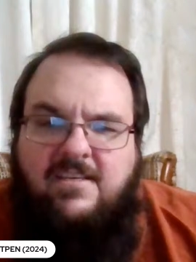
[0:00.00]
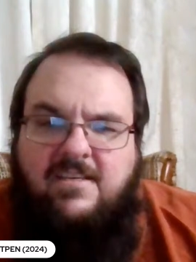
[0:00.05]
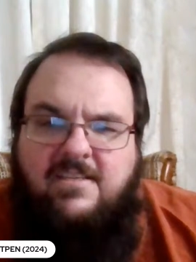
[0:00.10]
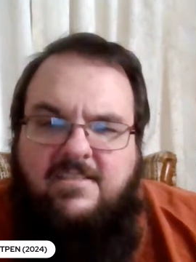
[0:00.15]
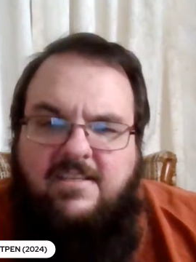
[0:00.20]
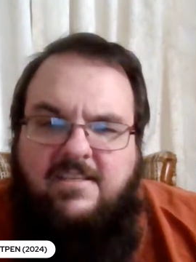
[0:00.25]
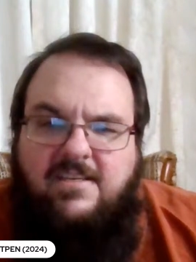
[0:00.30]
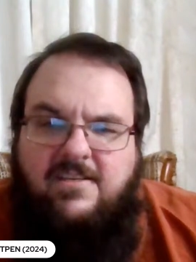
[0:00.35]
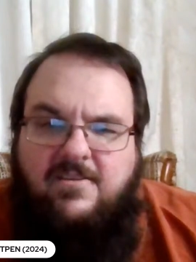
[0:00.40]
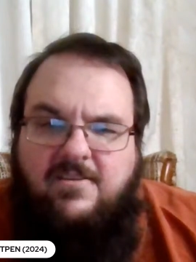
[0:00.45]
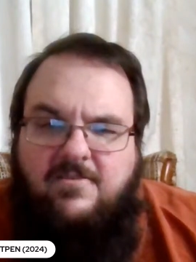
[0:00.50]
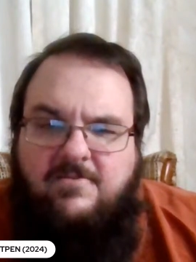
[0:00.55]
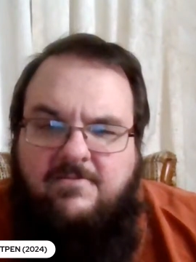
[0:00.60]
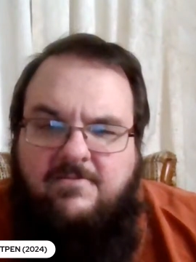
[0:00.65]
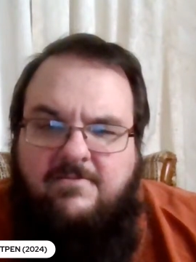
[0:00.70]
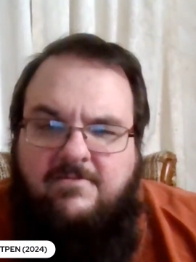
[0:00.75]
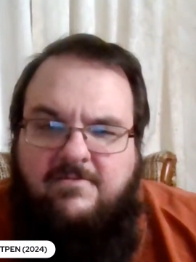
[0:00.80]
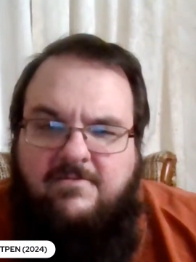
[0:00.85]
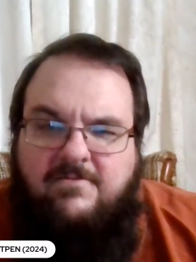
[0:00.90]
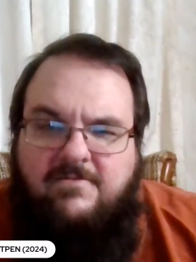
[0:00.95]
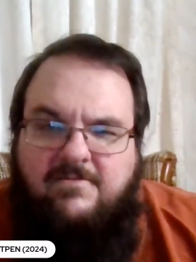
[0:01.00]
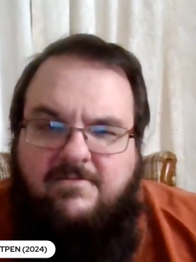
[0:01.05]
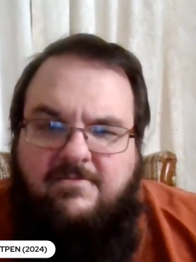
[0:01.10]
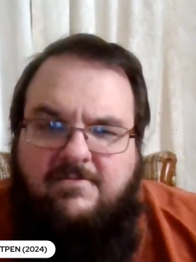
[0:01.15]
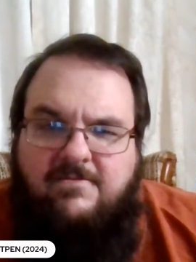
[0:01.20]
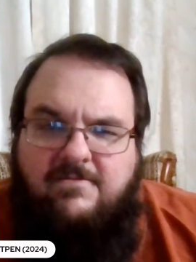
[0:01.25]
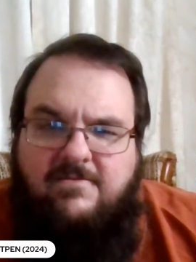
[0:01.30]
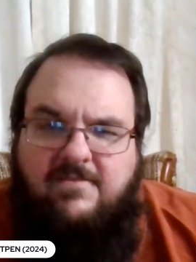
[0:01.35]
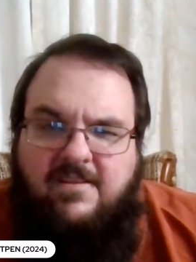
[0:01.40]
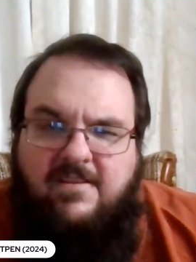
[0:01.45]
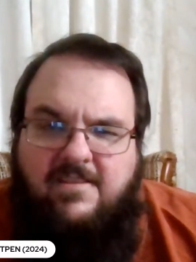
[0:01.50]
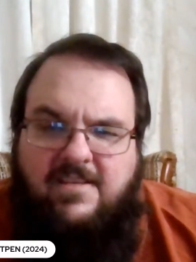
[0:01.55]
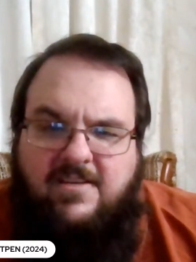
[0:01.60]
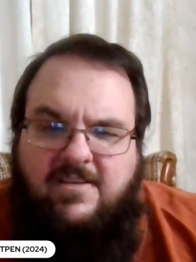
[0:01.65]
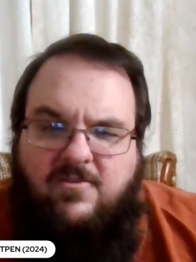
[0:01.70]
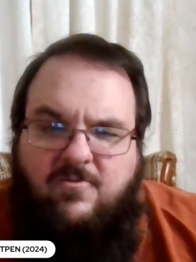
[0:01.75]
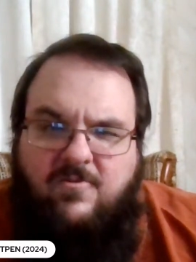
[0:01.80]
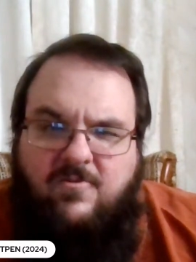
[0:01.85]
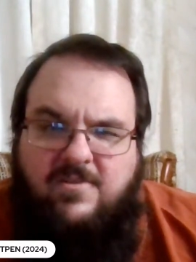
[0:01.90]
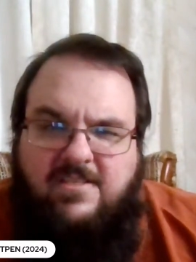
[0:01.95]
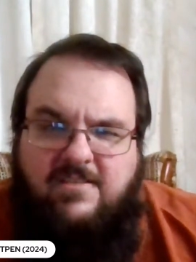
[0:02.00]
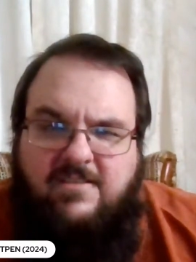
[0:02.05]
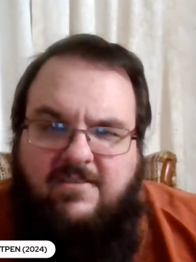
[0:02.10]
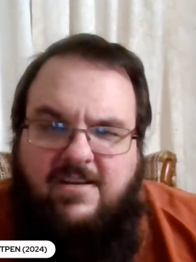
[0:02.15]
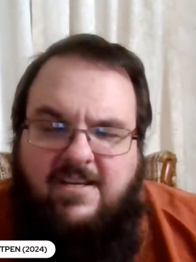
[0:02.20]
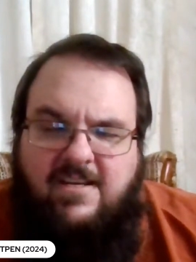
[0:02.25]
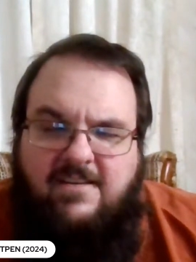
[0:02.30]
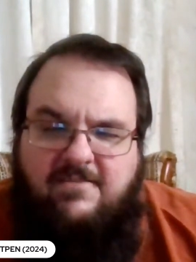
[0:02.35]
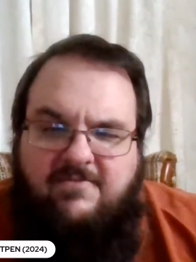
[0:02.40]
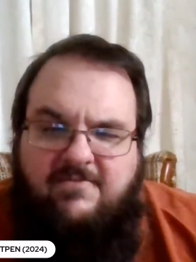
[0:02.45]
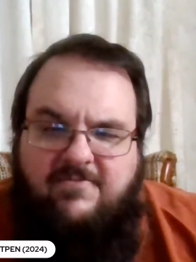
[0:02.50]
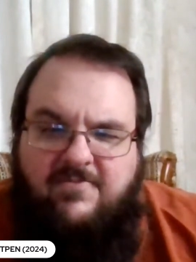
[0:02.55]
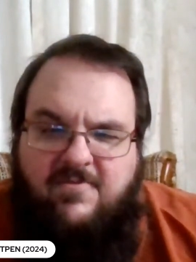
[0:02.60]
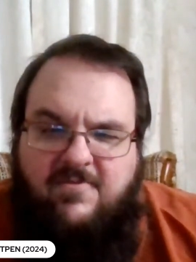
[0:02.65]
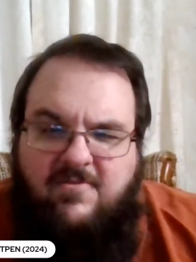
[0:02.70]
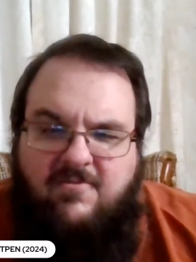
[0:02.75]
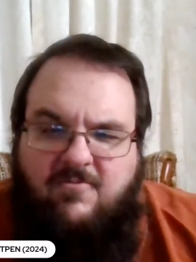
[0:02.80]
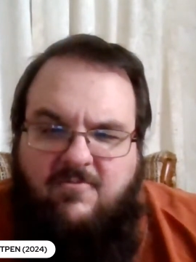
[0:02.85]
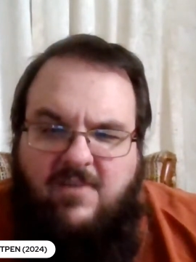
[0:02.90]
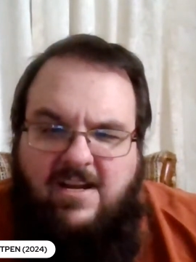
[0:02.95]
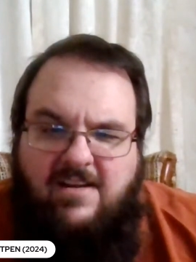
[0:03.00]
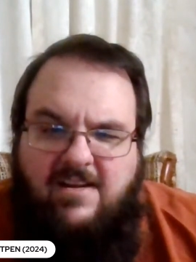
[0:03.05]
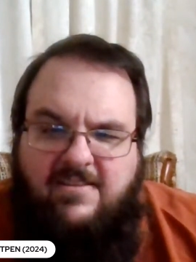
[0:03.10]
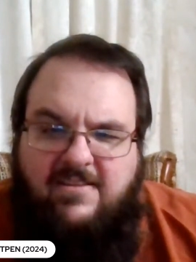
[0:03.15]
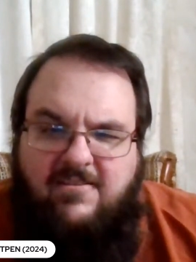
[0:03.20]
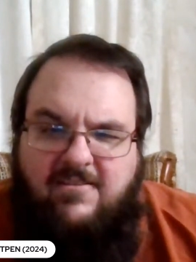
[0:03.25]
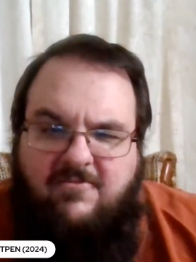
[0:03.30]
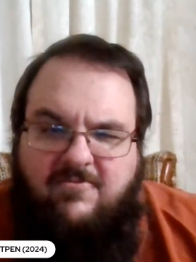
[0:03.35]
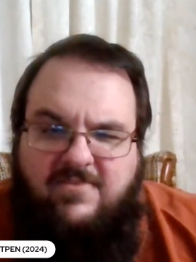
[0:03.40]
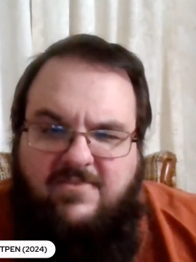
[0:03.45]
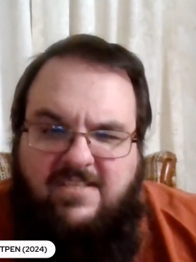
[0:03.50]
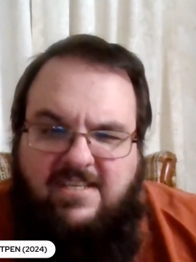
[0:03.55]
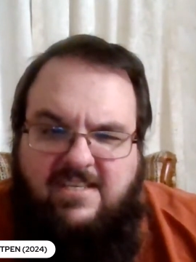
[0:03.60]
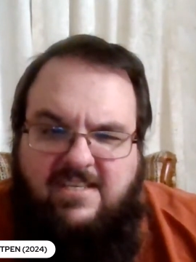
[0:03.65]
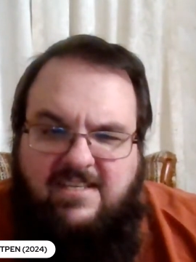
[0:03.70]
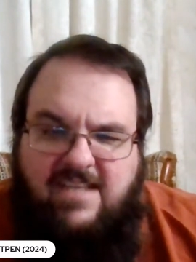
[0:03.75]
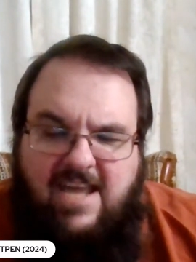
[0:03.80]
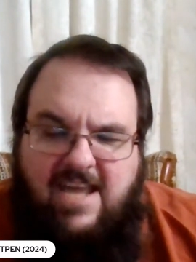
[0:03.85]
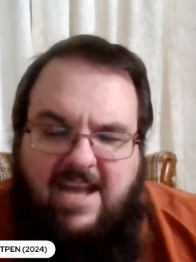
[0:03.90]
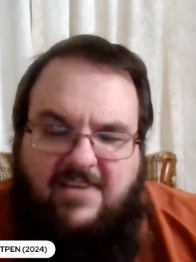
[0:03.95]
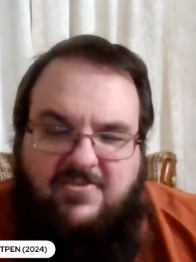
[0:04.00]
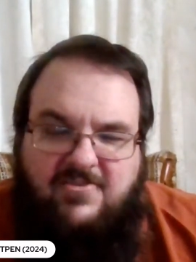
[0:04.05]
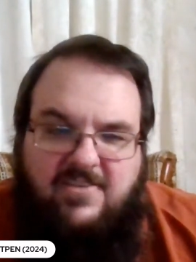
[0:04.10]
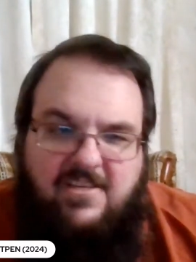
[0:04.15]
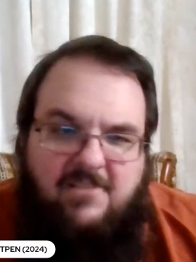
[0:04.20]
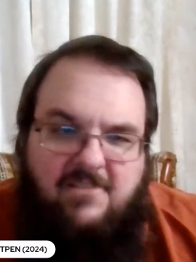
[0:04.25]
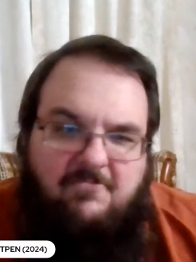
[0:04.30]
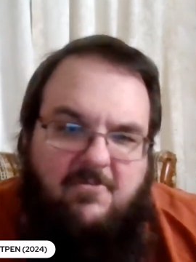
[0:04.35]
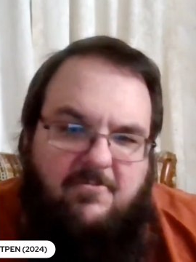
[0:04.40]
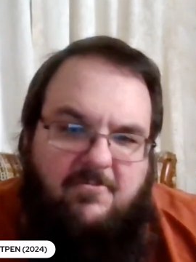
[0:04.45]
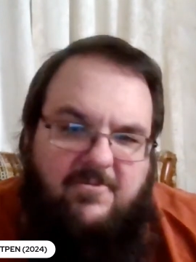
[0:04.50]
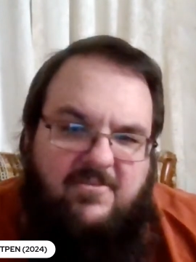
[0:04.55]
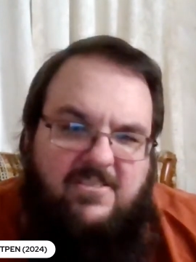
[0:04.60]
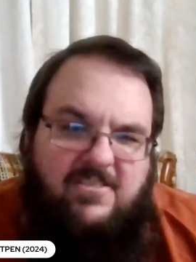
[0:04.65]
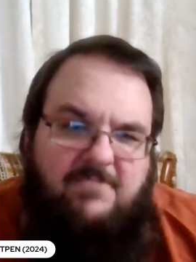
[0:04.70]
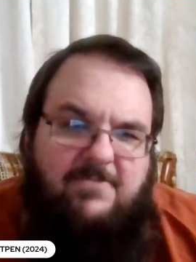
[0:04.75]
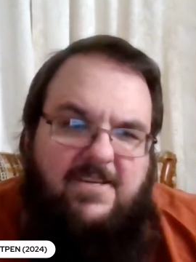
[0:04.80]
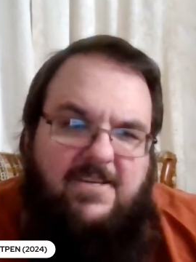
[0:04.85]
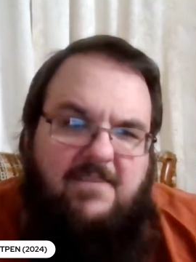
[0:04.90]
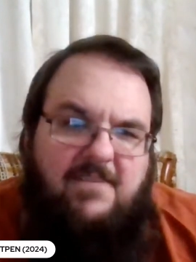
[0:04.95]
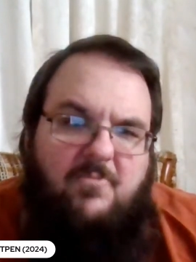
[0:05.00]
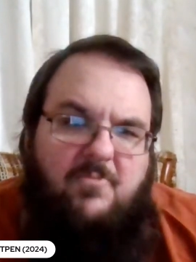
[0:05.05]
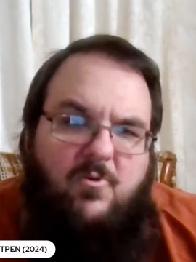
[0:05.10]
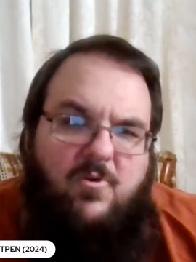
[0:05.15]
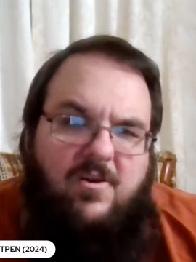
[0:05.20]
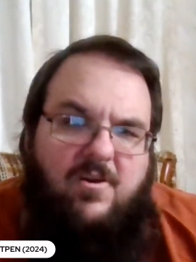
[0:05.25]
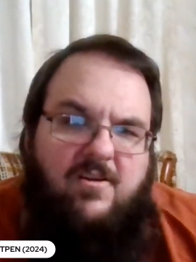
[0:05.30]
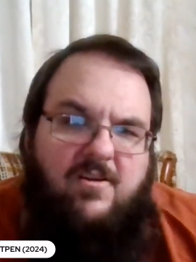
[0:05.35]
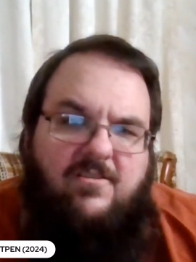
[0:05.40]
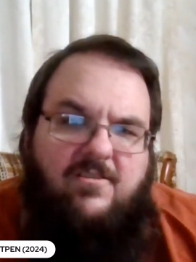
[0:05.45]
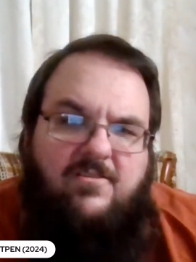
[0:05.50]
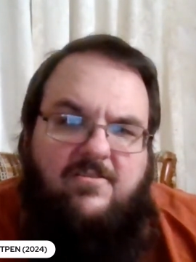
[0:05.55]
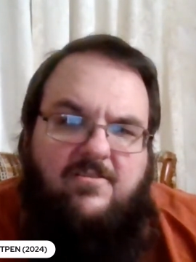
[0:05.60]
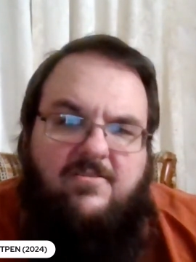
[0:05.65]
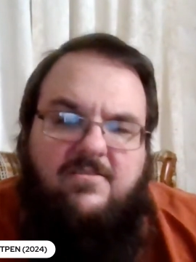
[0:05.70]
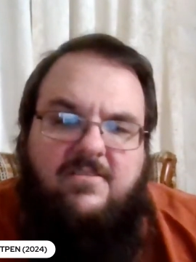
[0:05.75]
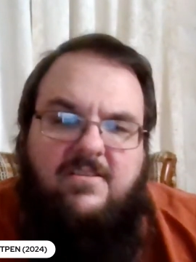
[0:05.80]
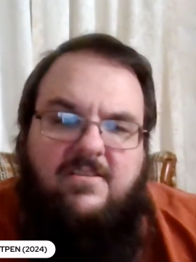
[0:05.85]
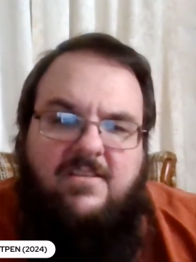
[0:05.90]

So And then, of course, you had, for a while there, it was like actually no more mutants being born at all